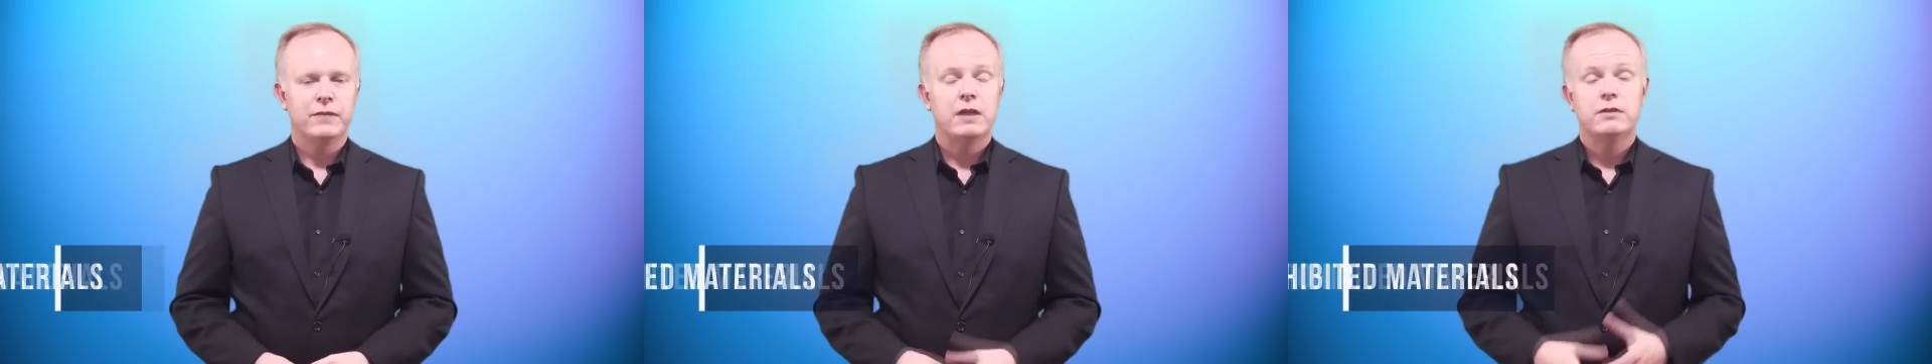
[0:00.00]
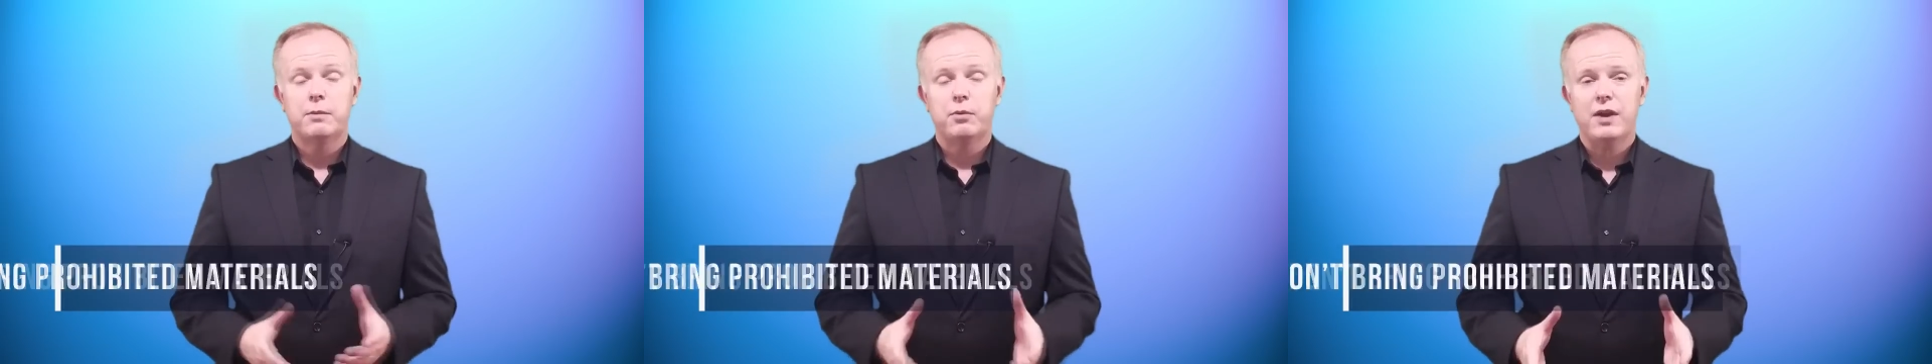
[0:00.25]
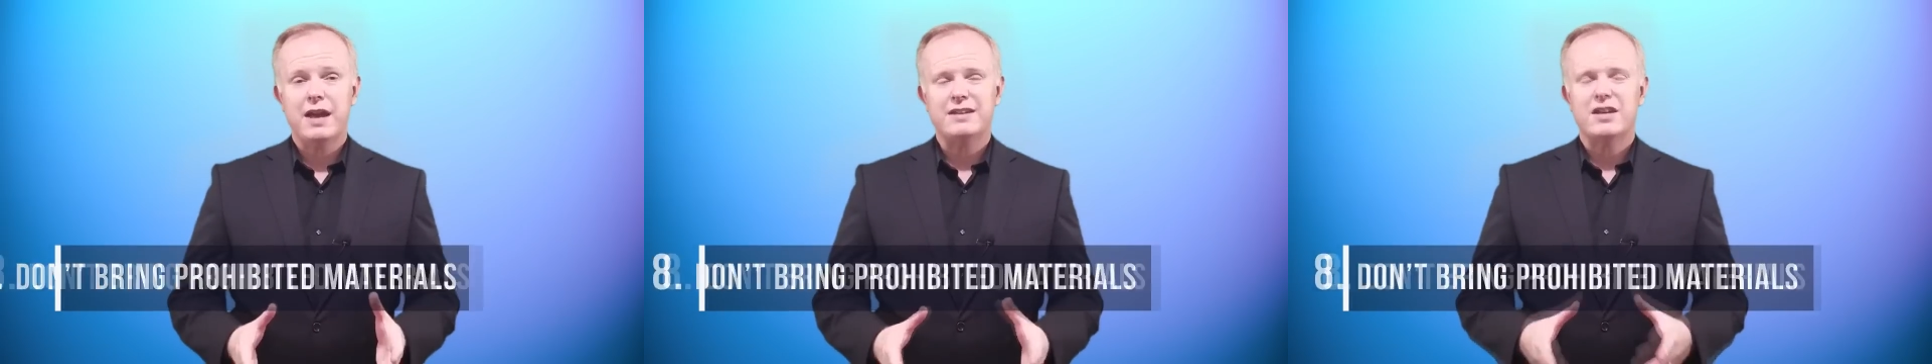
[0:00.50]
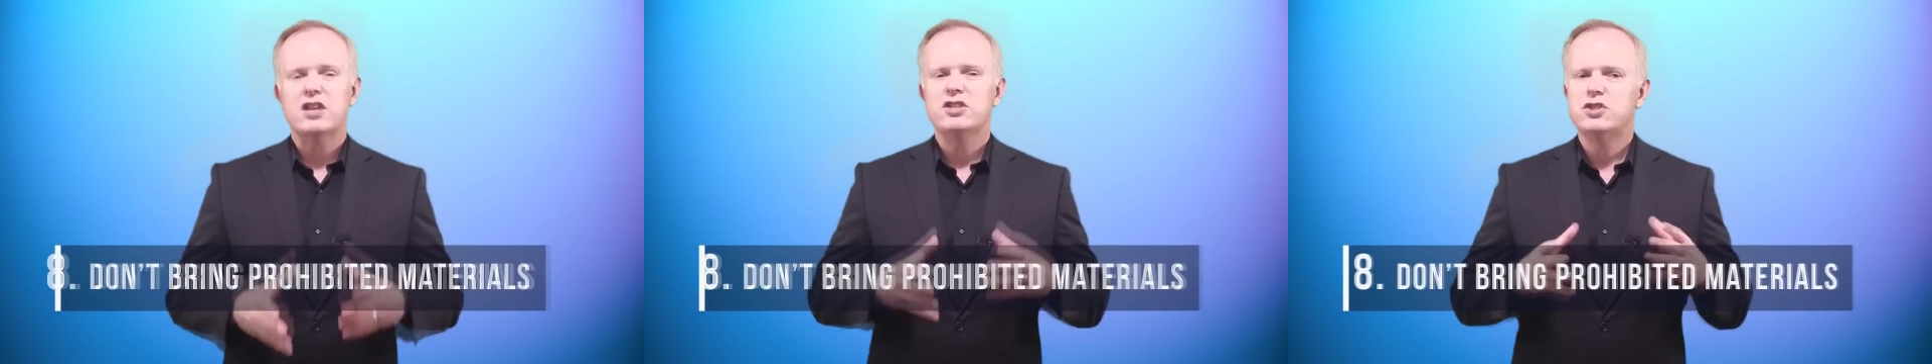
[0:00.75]
Number
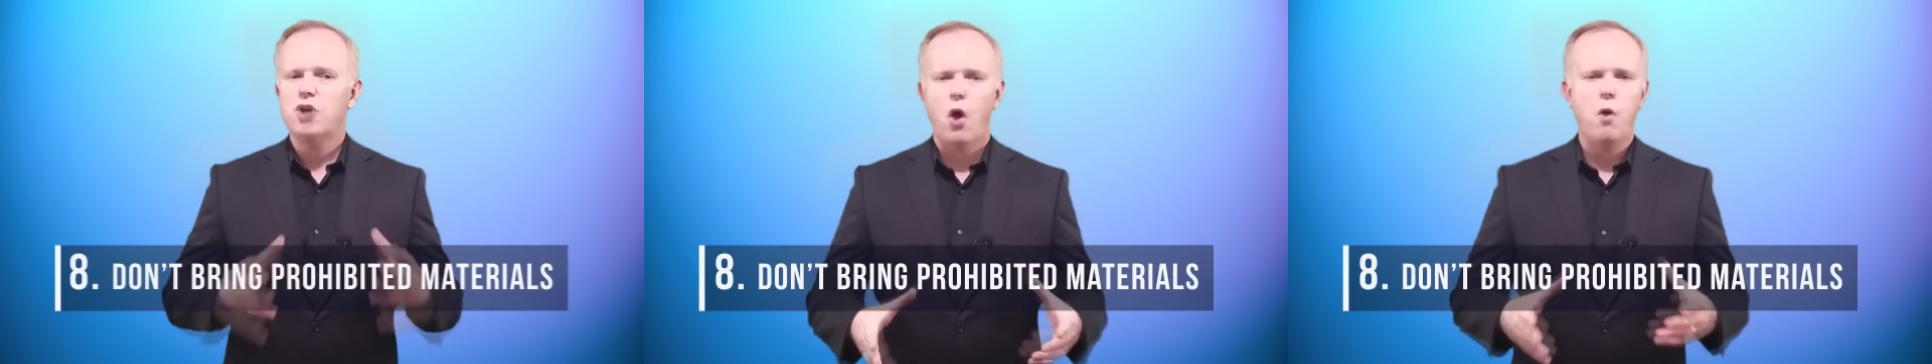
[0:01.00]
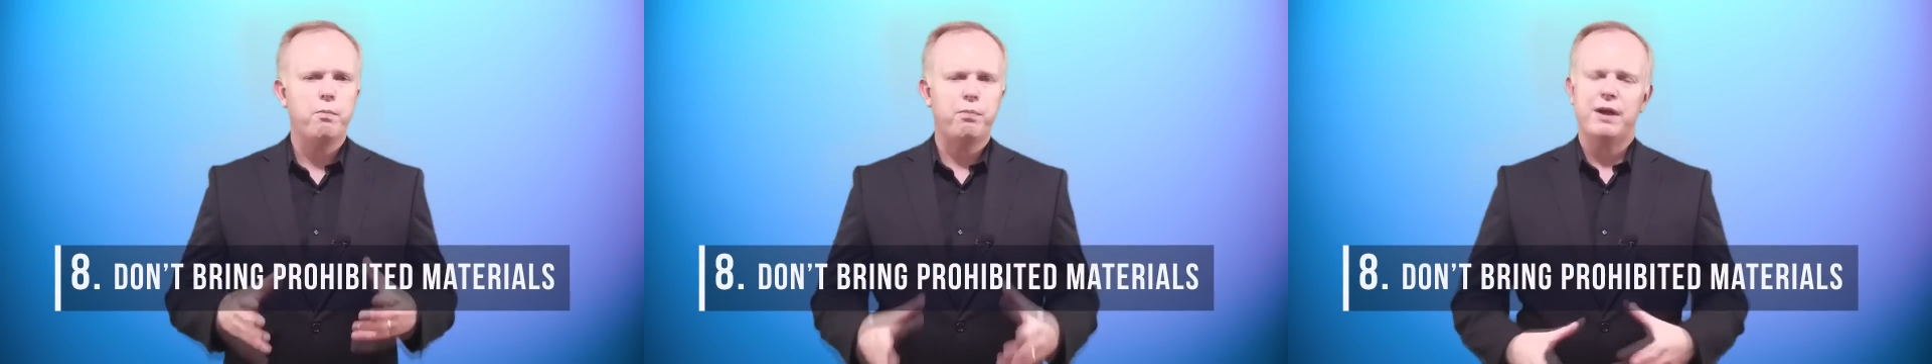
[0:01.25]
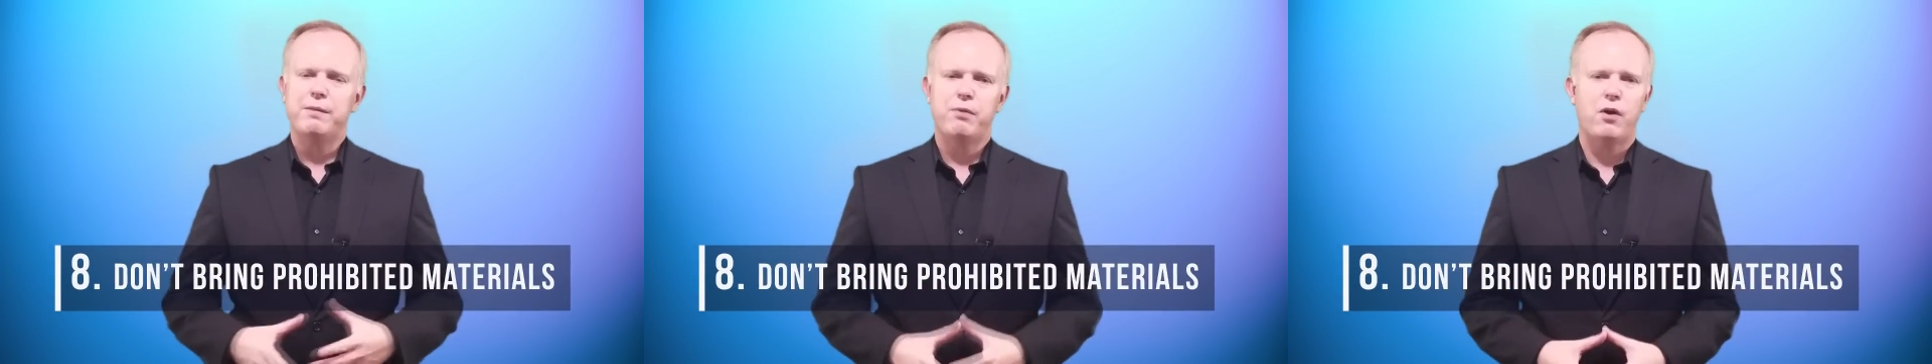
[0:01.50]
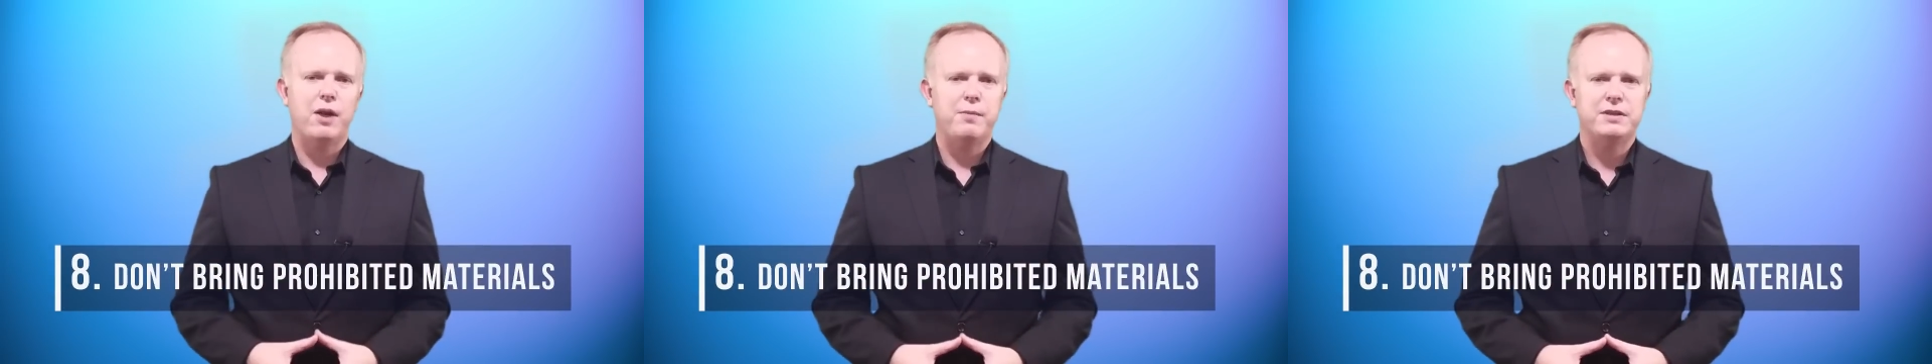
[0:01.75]
8, don't bring
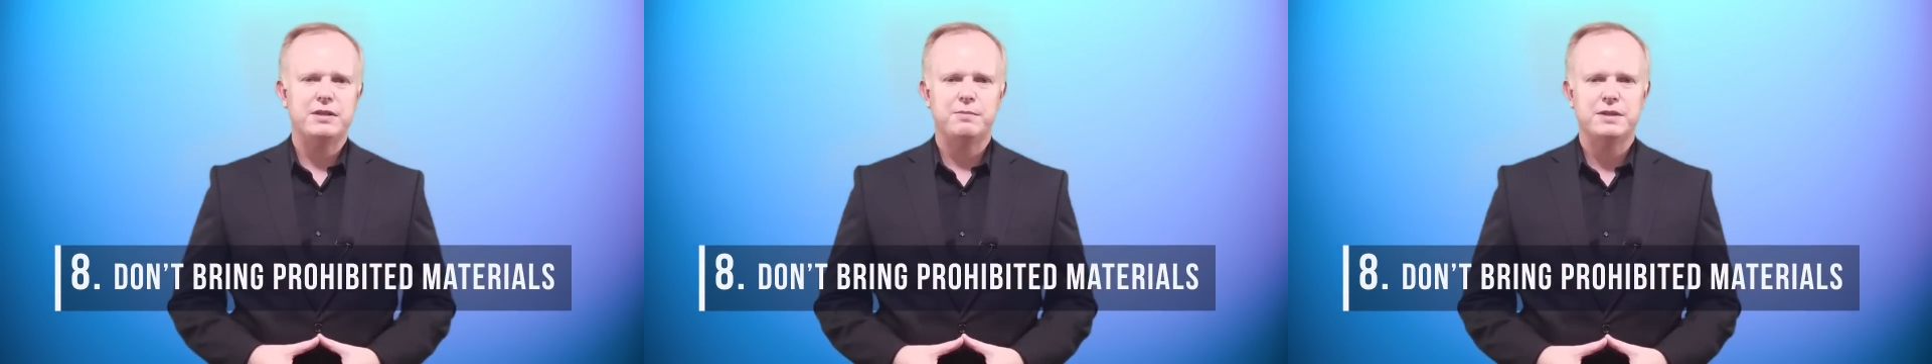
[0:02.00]
prohibited